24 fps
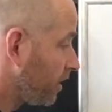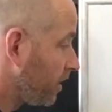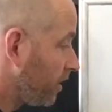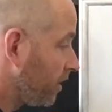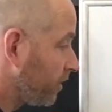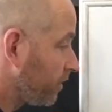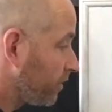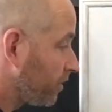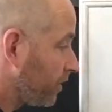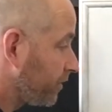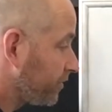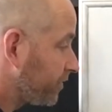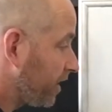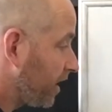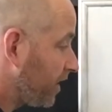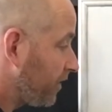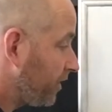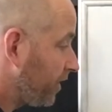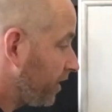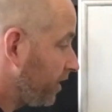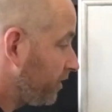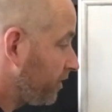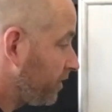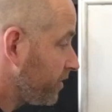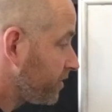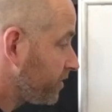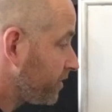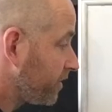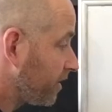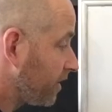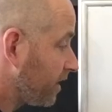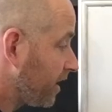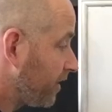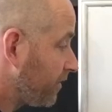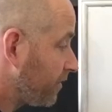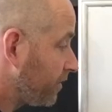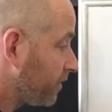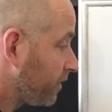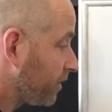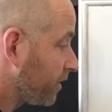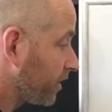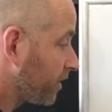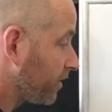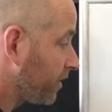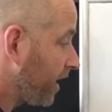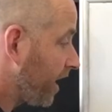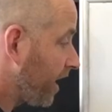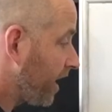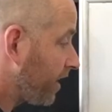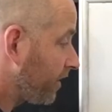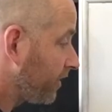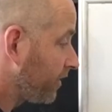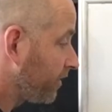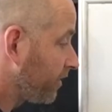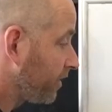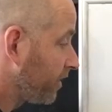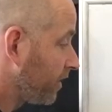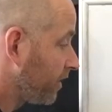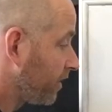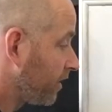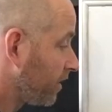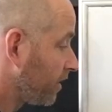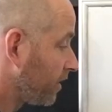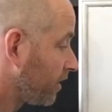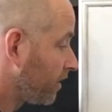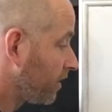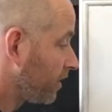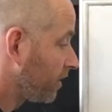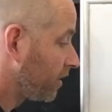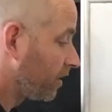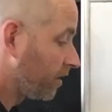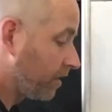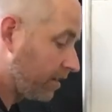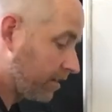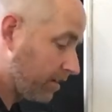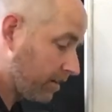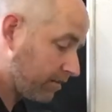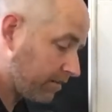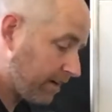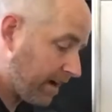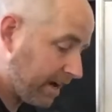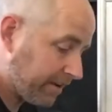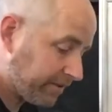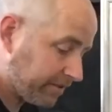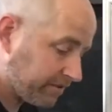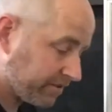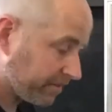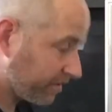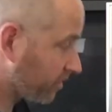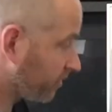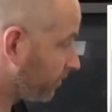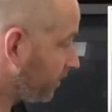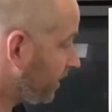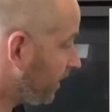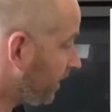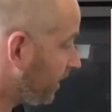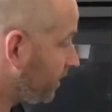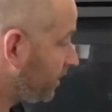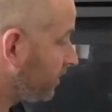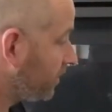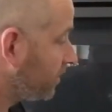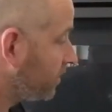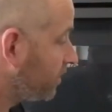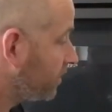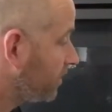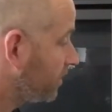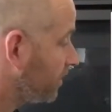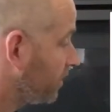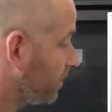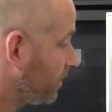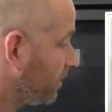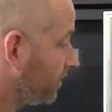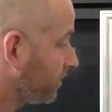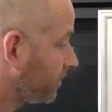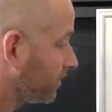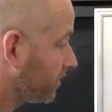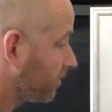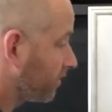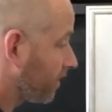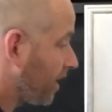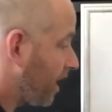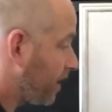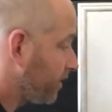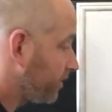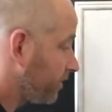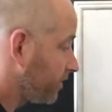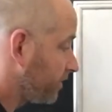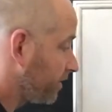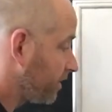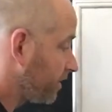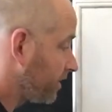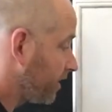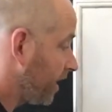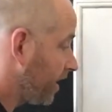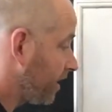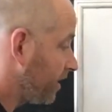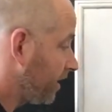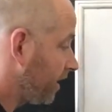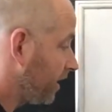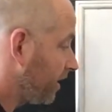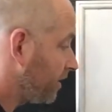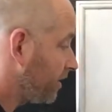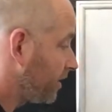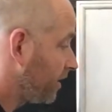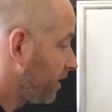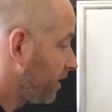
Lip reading: So if here's the level of the grass is green, this grass isn't dead yet.